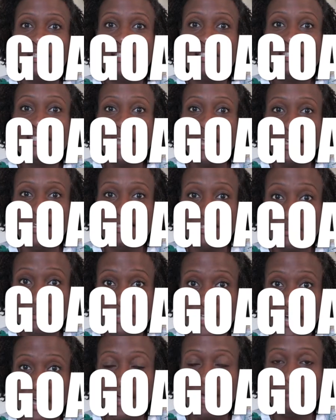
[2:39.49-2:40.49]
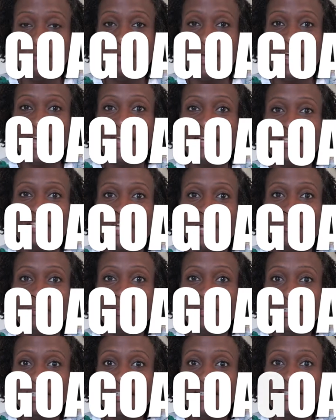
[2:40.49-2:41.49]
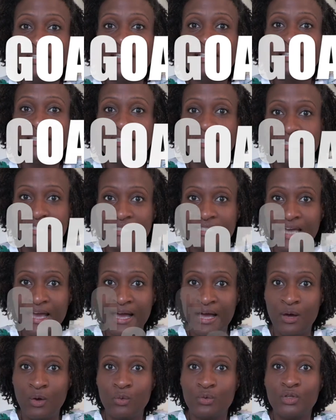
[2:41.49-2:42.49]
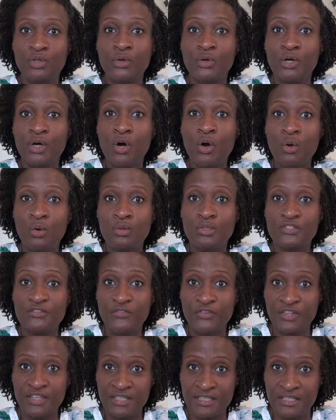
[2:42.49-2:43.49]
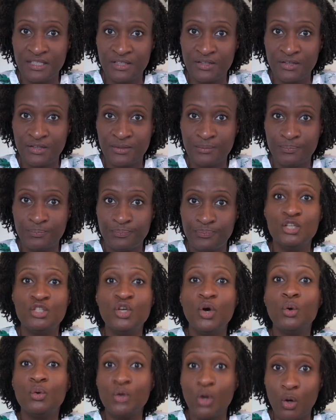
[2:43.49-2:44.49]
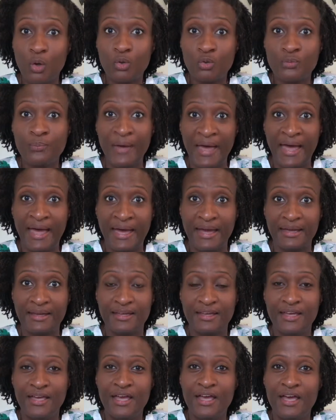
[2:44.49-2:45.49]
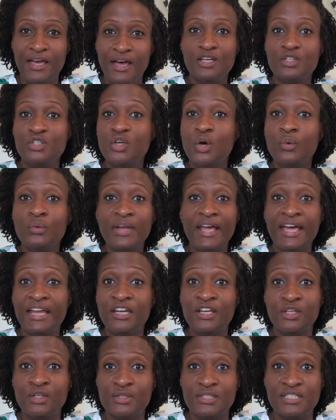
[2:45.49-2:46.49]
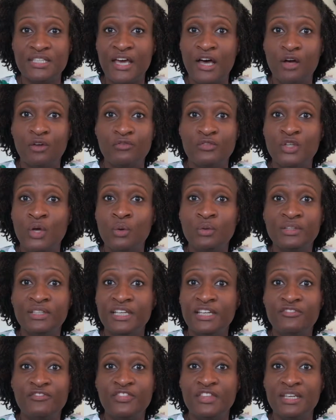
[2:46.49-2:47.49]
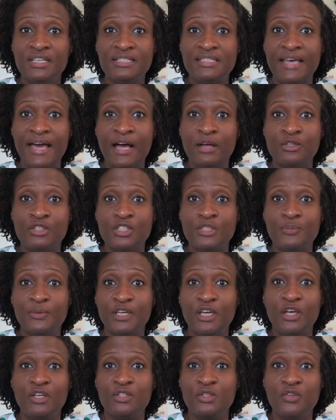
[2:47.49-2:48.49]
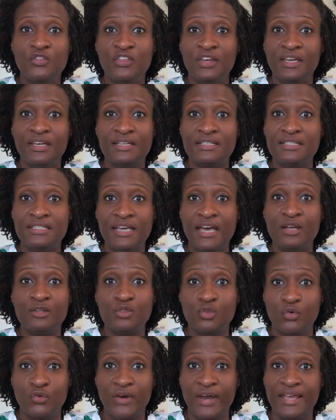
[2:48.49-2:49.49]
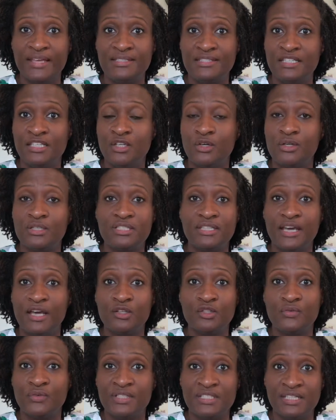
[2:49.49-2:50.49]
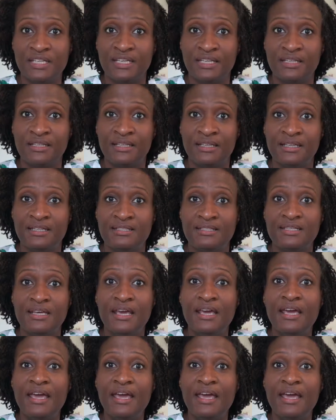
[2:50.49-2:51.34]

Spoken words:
Take some time and completely list out your goals for the year. Don't hold back. Don't edit yourself. Don't leave things out just because you think it sounds crazy or it sounds ridiculous.